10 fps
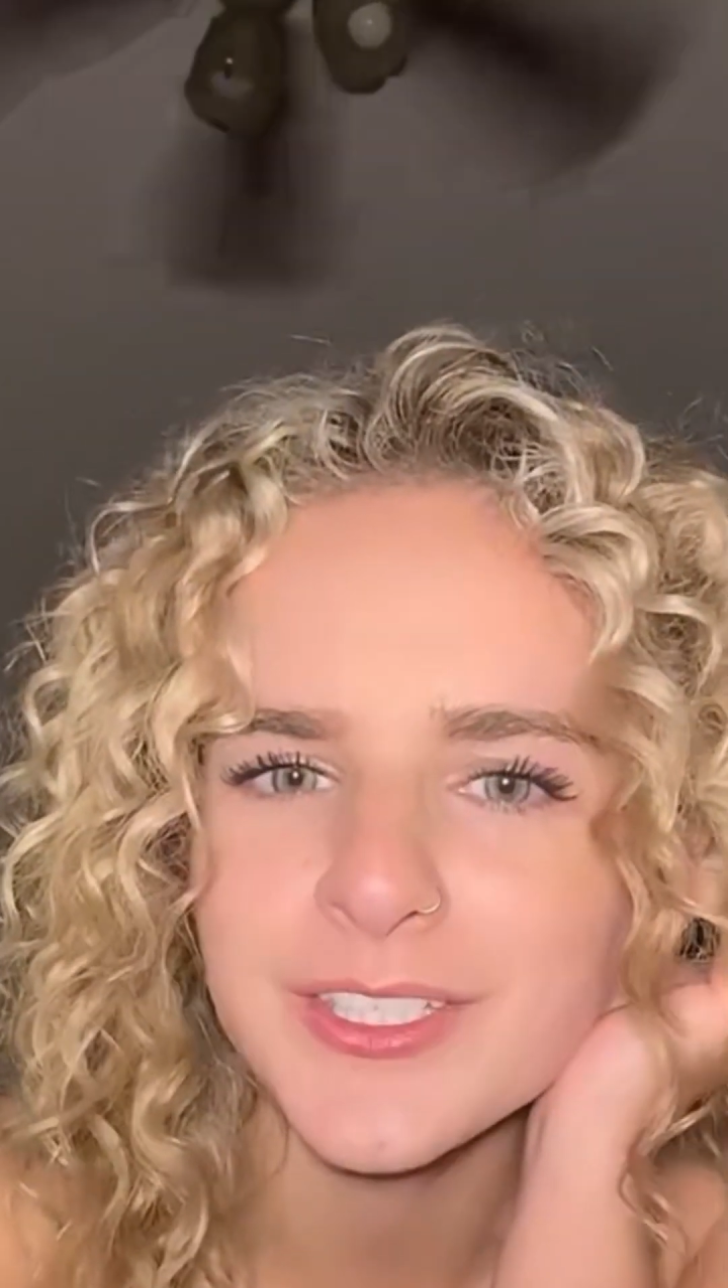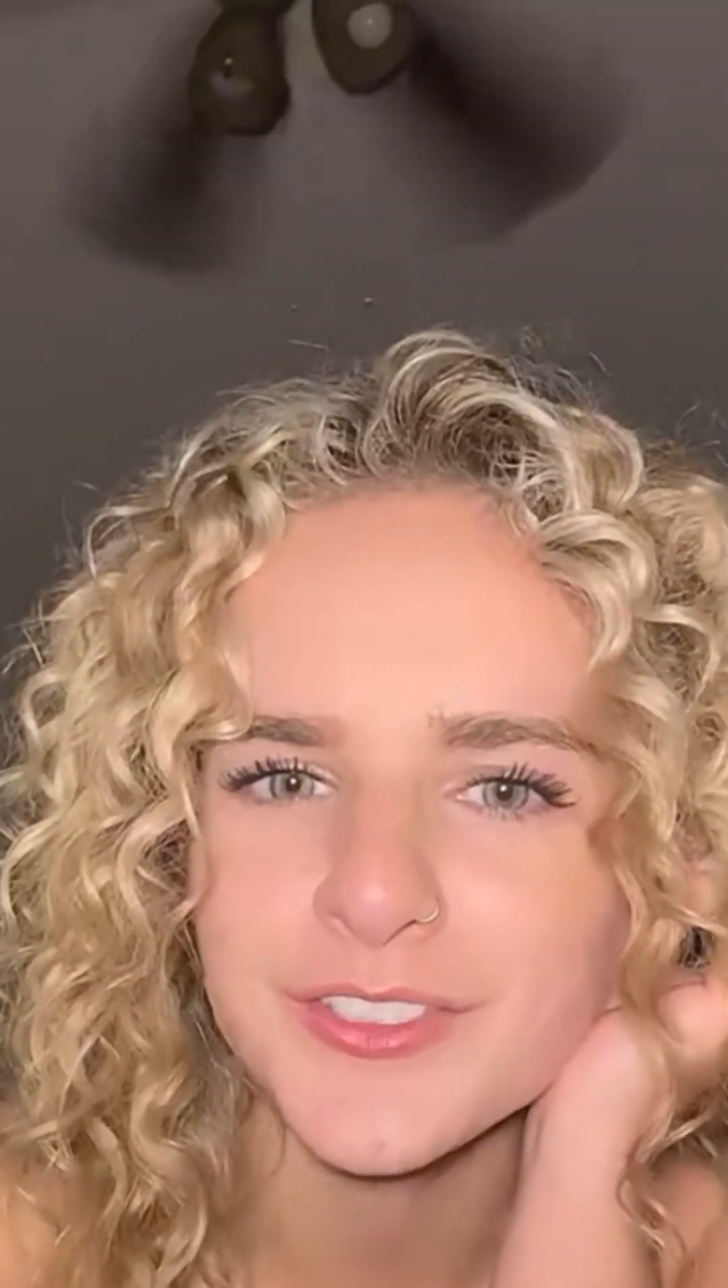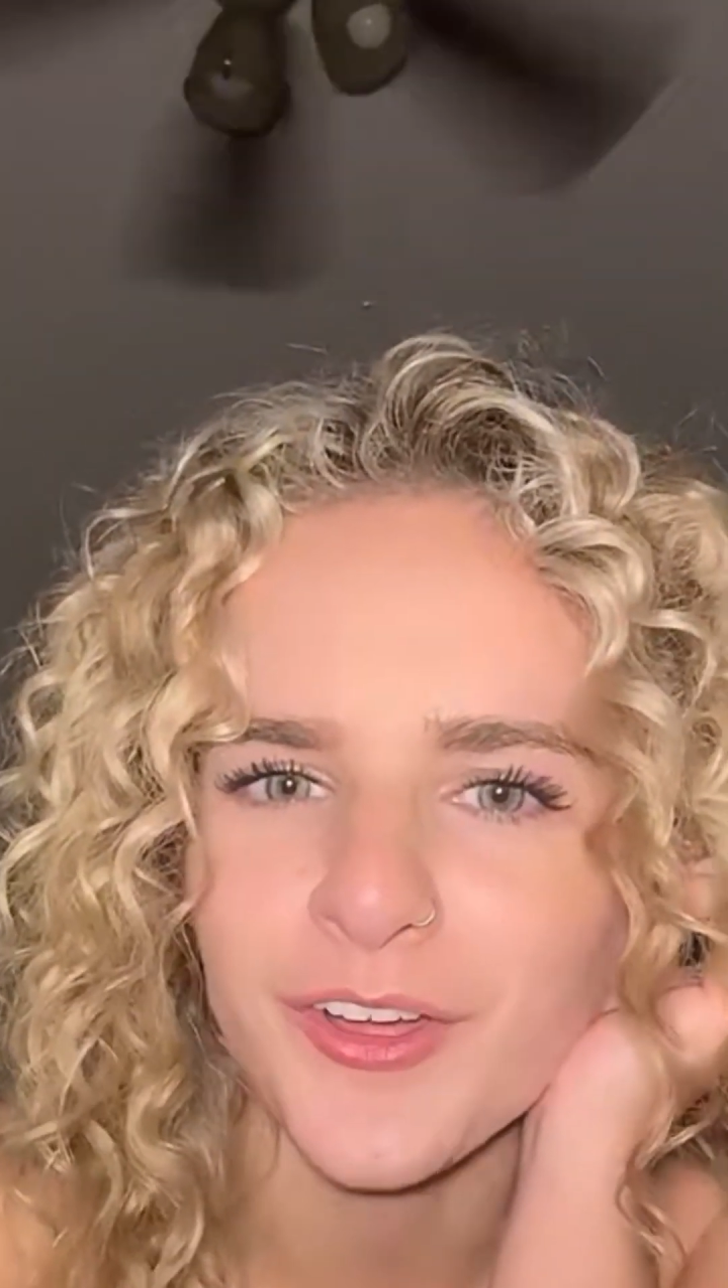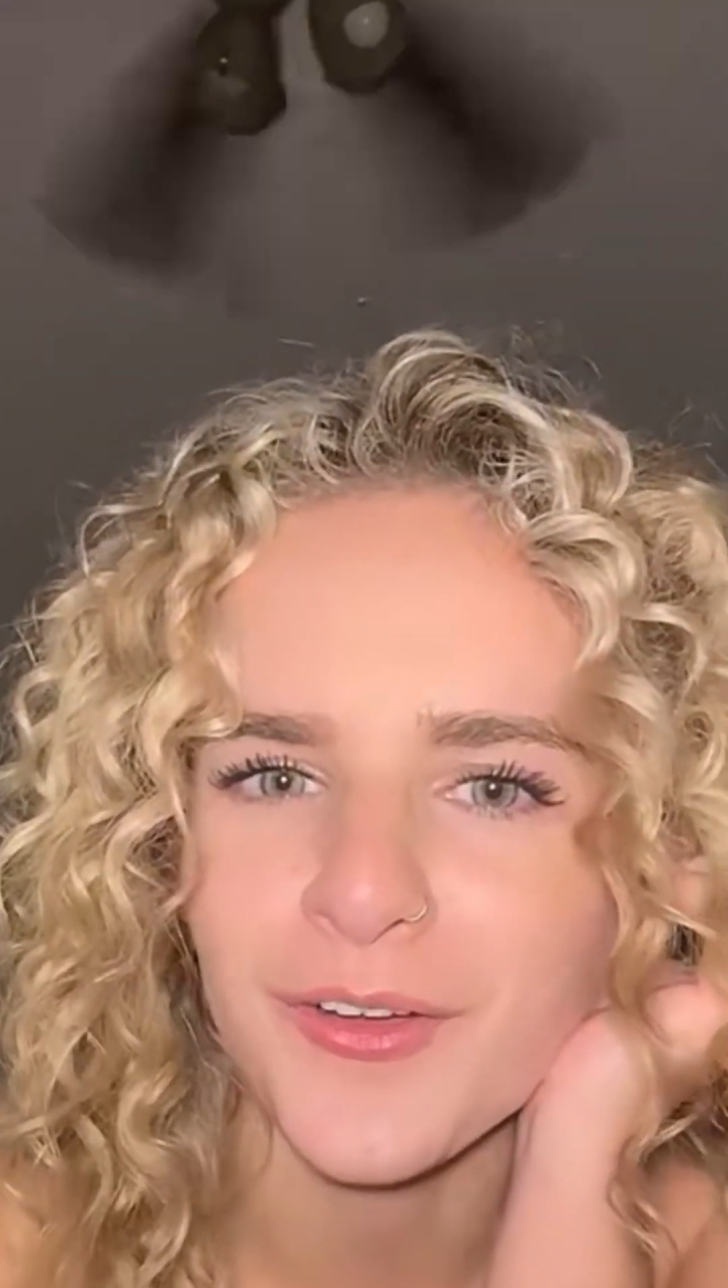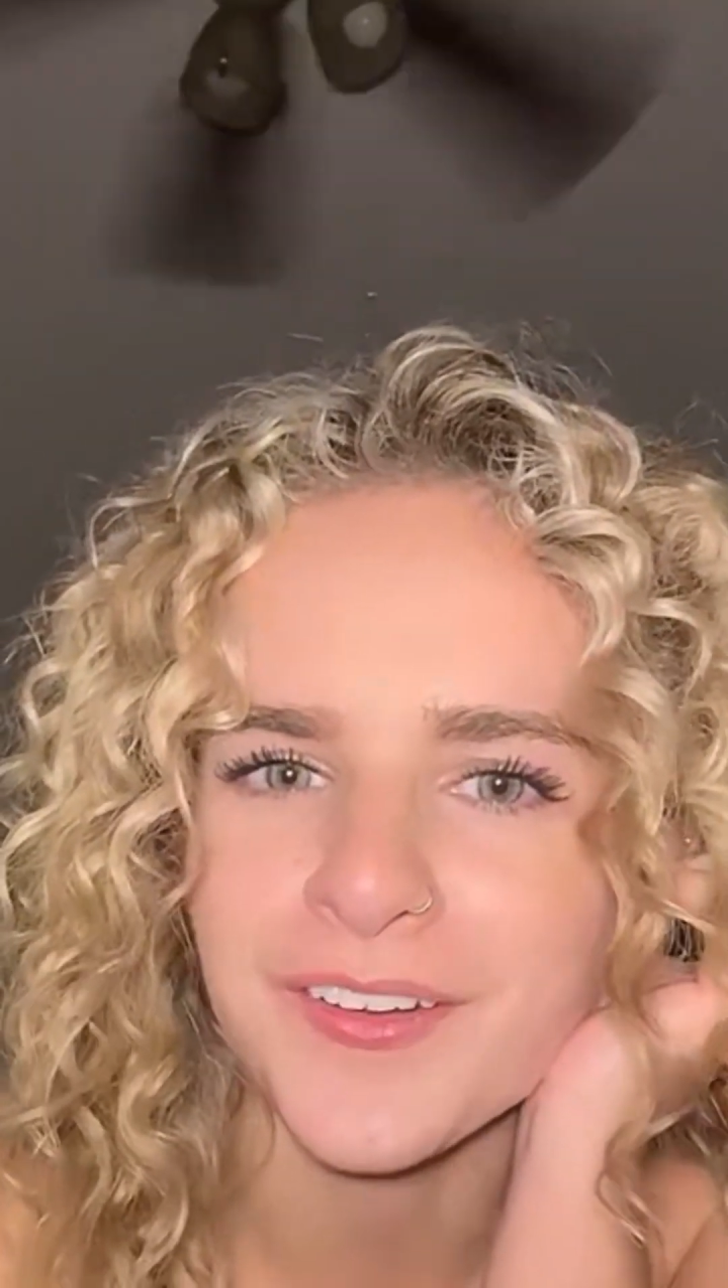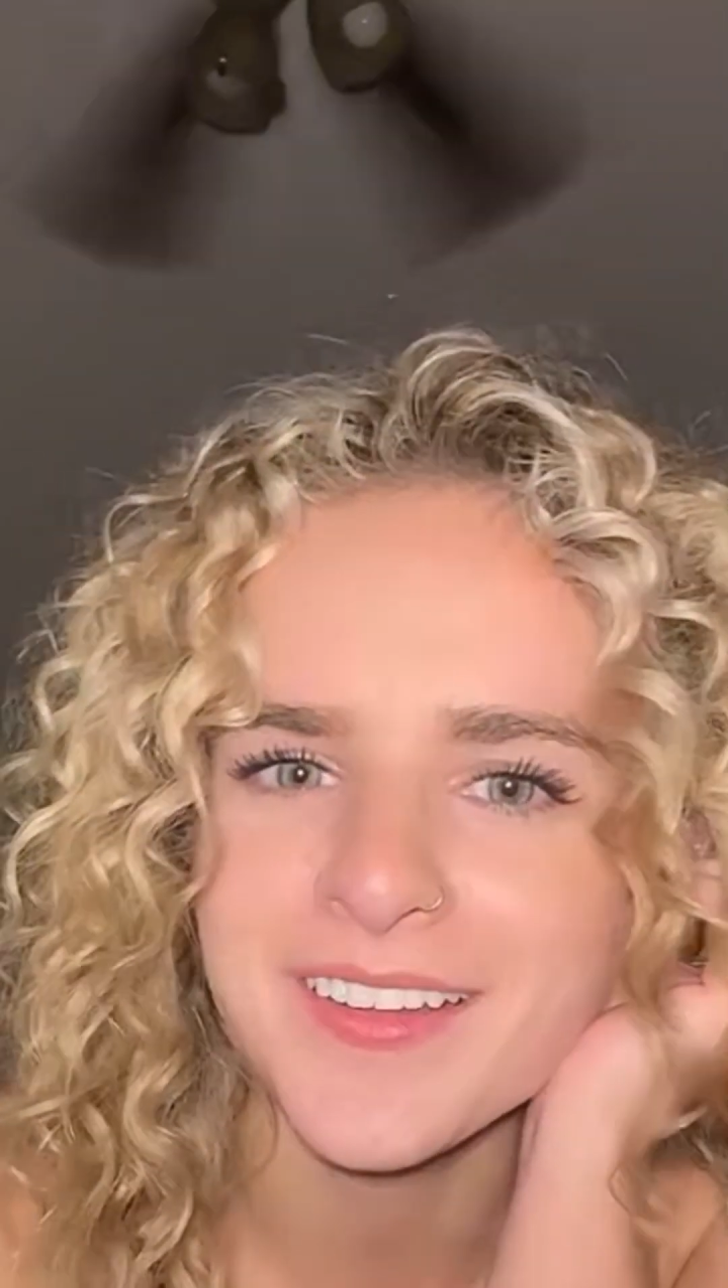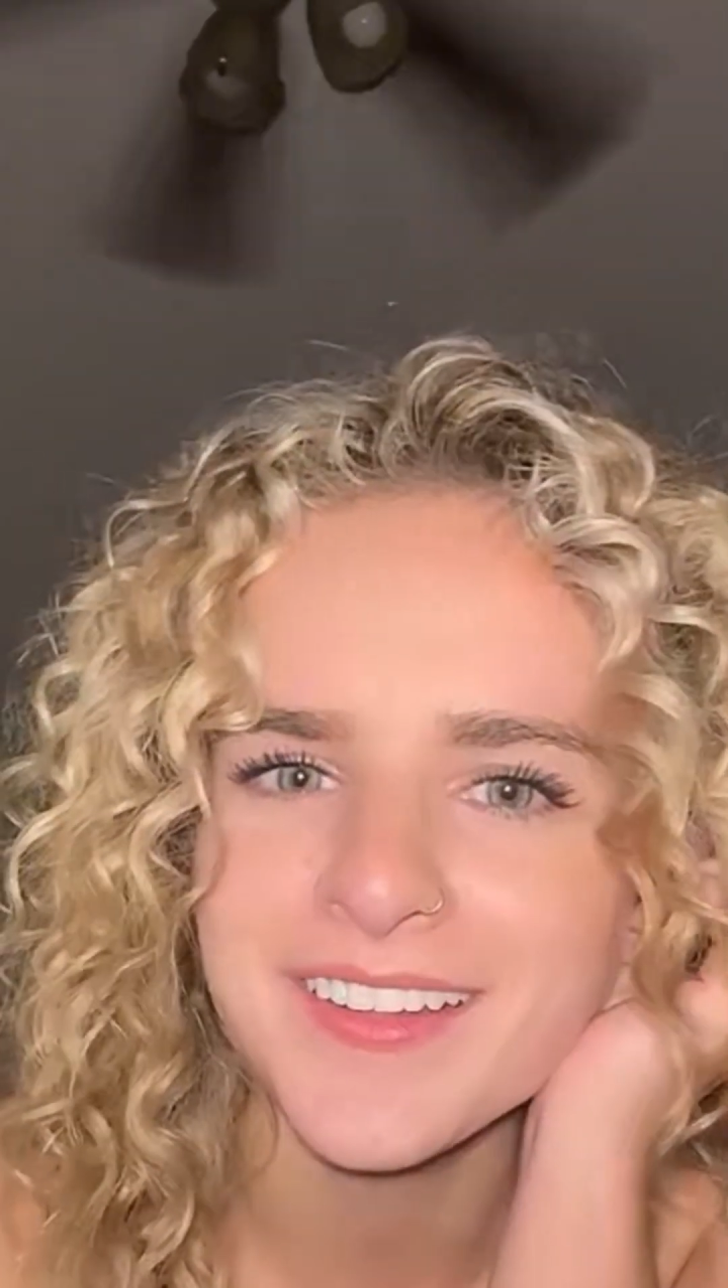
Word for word: dog?